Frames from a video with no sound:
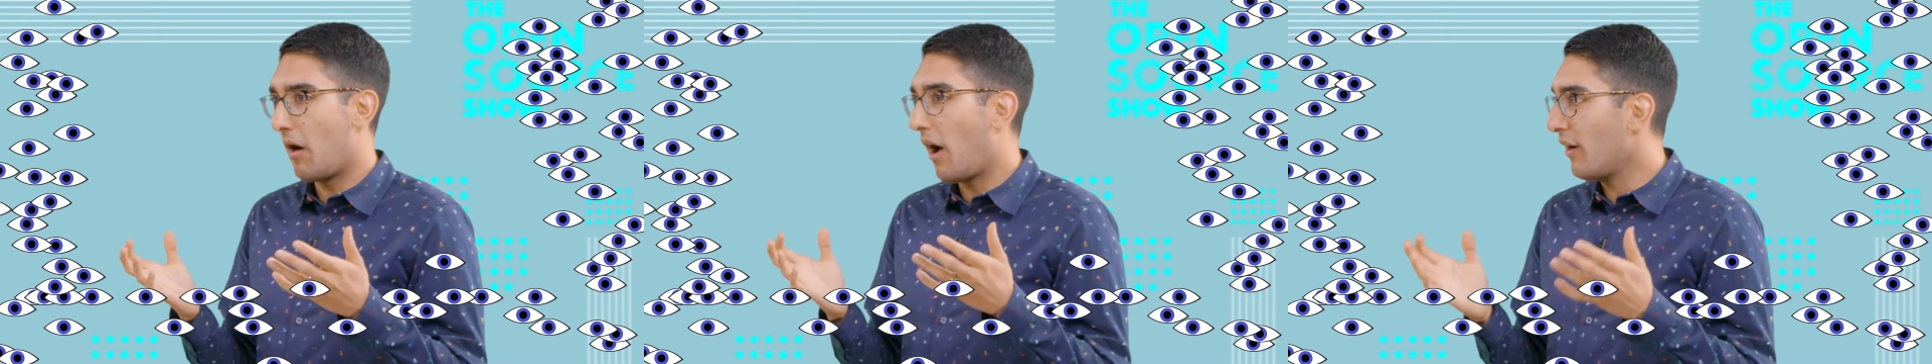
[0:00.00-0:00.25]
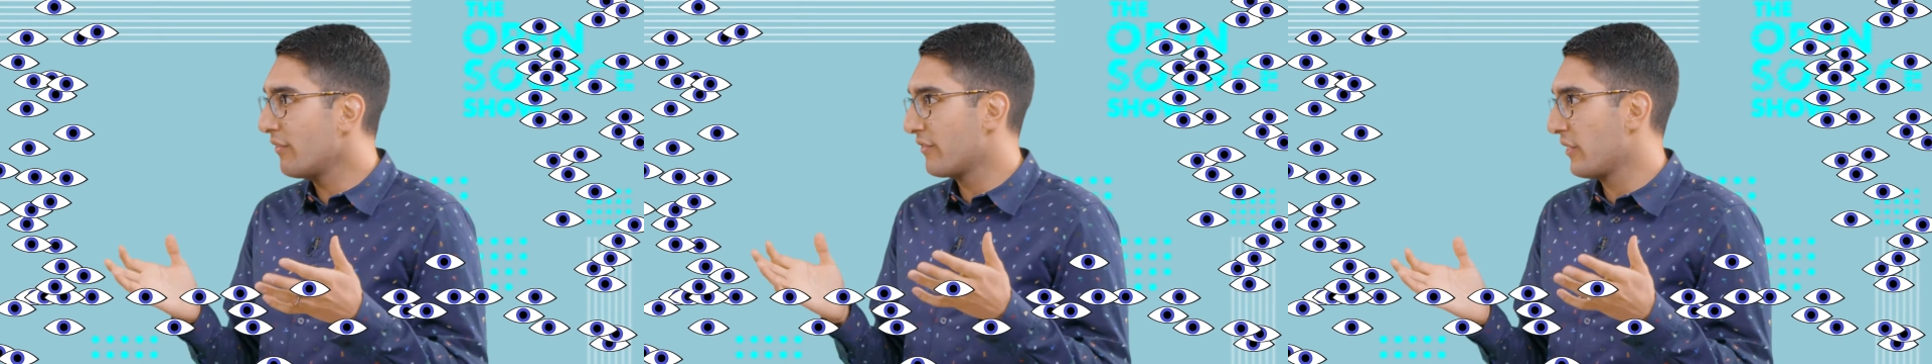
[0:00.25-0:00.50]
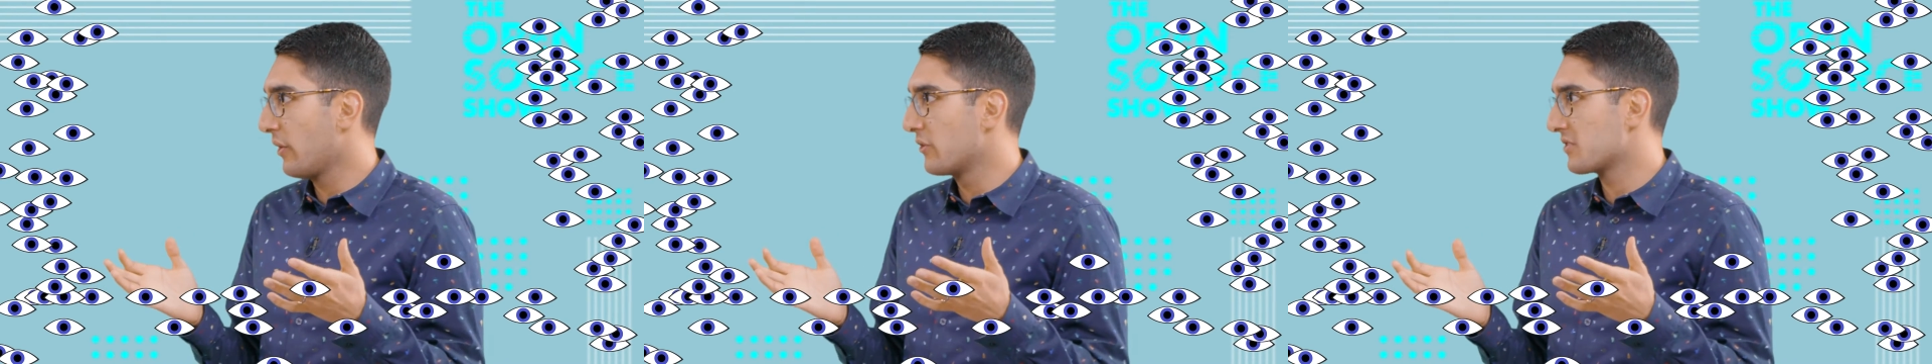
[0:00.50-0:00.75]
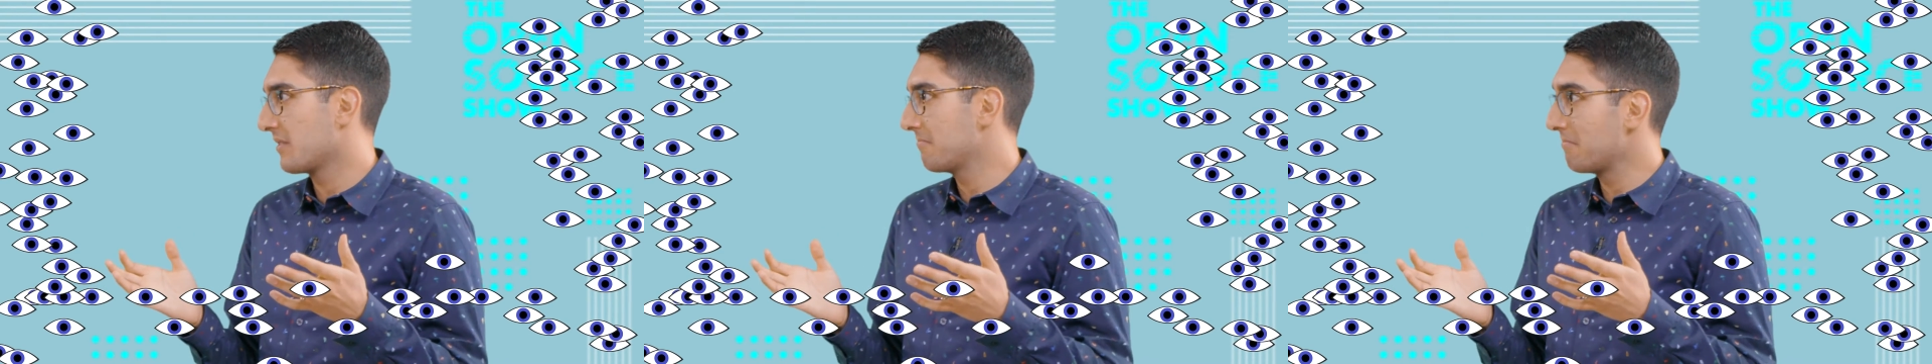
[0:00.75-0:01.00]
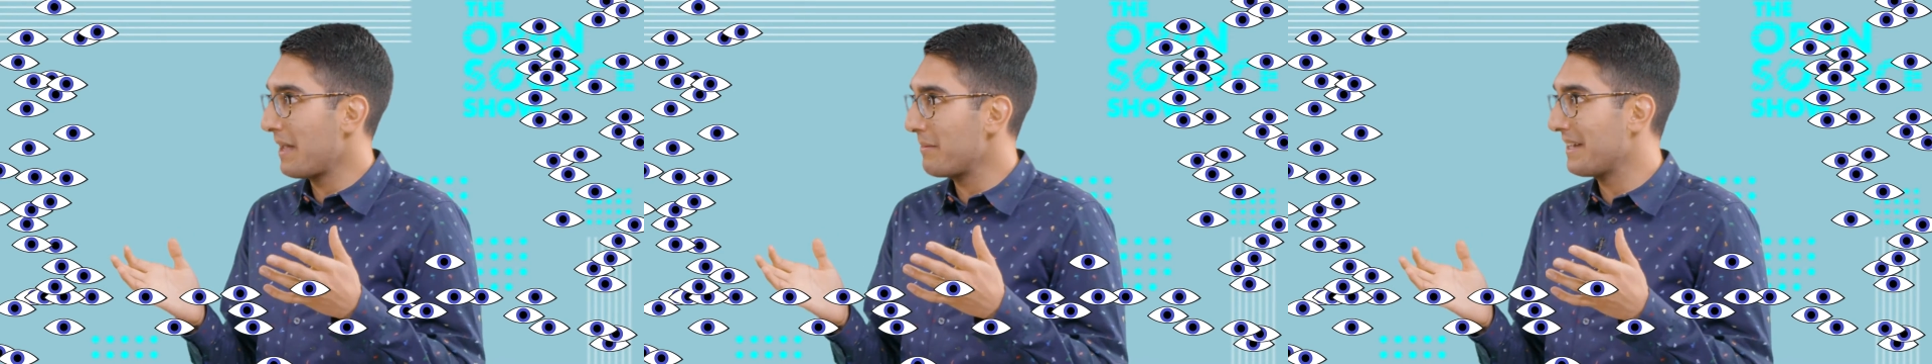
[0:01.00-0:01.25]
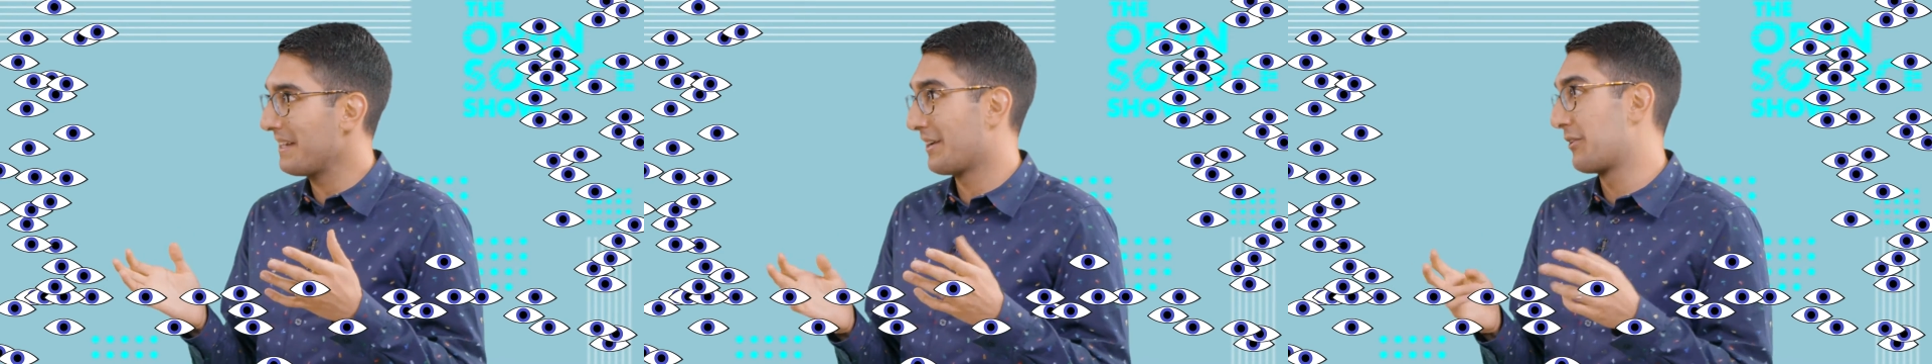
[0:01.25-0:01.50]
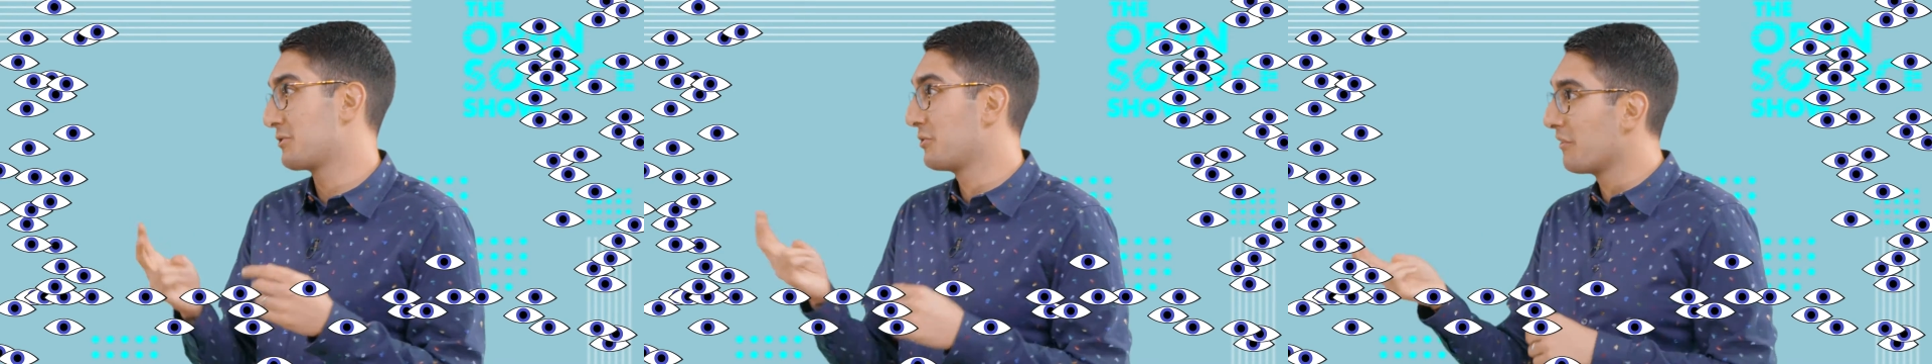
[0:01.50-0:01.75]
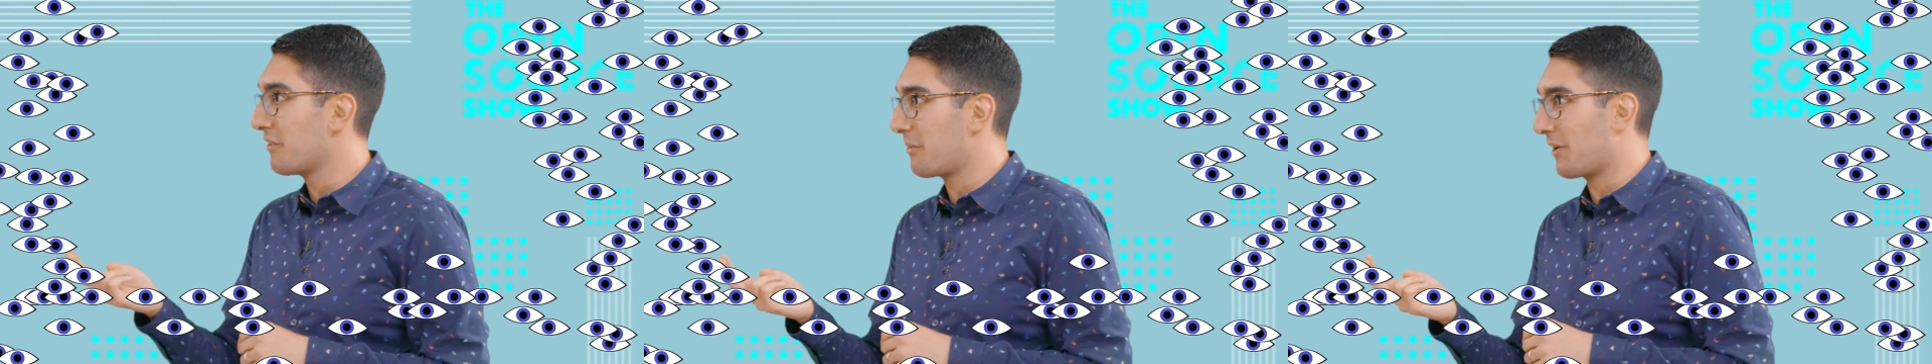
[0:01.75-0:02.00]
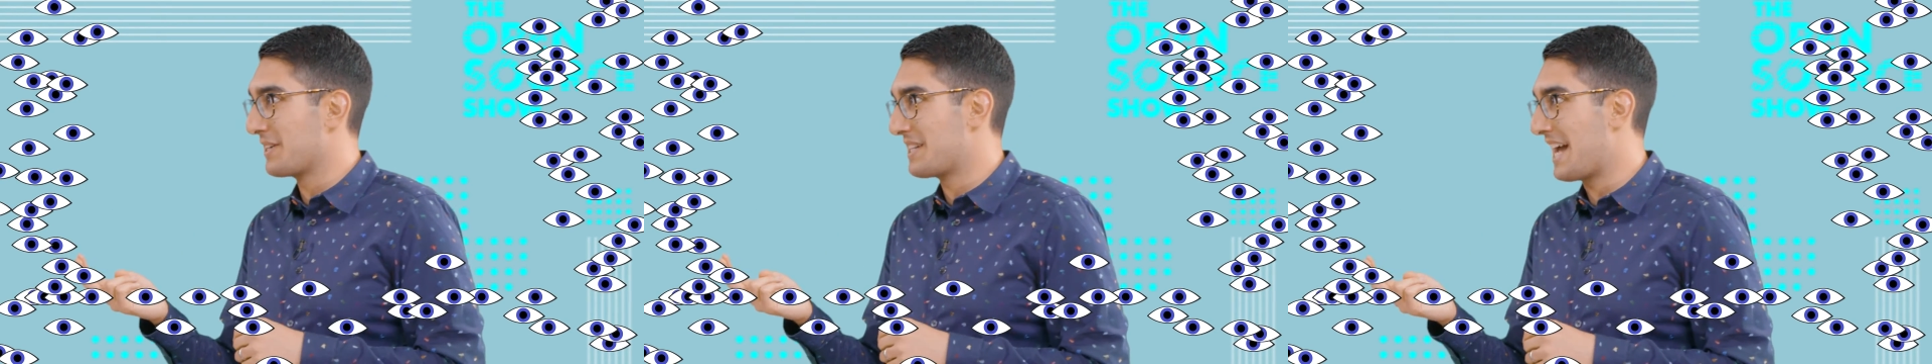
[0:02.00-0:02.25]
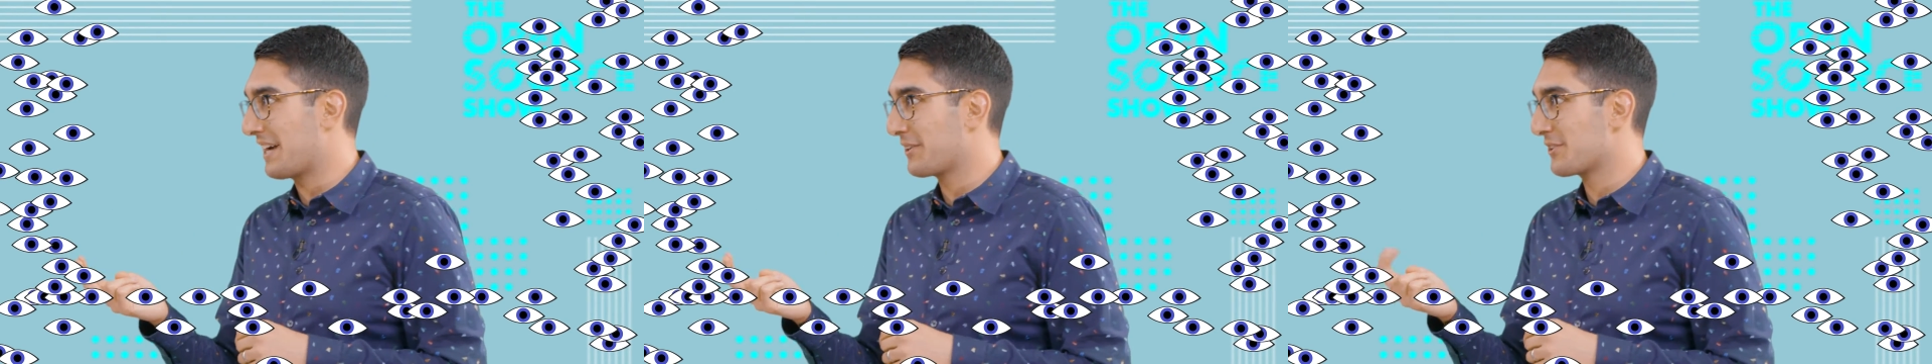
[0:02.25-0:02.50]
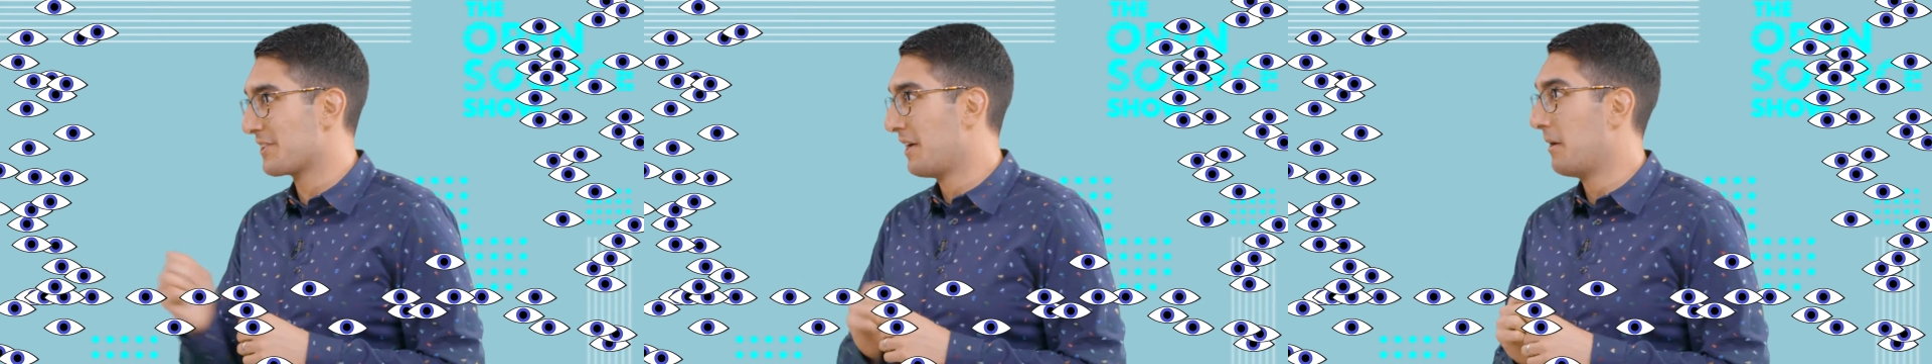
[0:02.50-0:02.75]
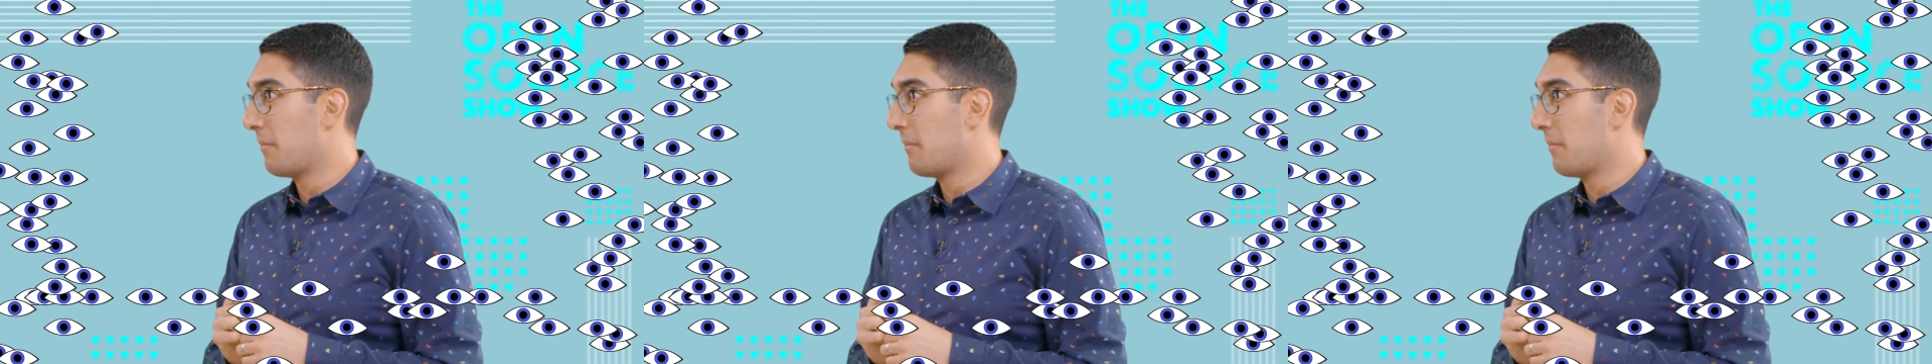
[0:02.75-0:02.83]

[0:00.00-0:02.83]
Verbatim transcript: of those, maybe, you know, two of them are attackers,